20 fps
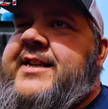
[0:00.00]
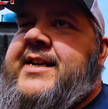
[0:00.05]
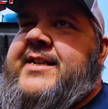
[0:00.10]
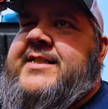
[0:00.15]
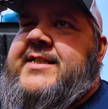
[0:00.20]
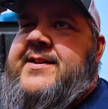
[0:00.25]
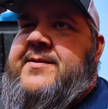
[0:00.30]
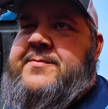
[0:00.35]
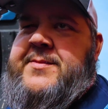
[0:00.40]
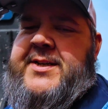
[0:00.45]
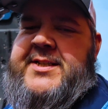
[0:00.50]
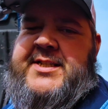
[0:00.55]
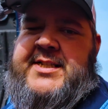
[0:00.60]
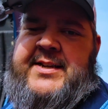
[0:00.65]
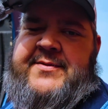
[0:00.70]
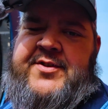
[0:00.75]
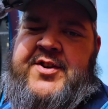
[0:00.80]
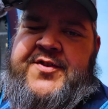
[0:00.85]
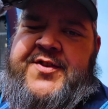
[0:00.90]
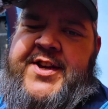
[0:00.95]
the last time about
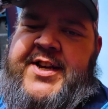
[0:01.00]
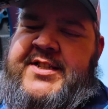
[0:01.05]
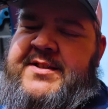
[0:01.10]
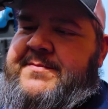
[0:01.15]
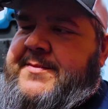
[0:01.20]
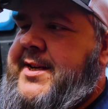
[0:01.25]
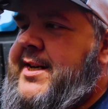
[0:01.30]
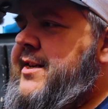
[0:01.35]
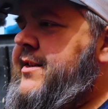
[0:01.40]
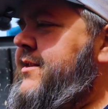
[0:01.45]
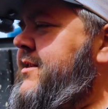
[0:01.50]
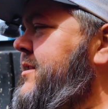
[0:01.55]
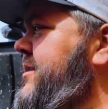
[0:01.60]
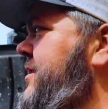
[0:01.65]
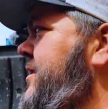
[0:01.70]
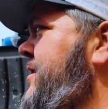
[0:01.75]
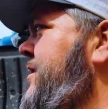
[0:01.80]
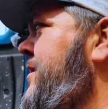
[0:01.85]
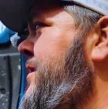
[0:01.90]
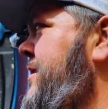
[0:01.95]
70,000 miles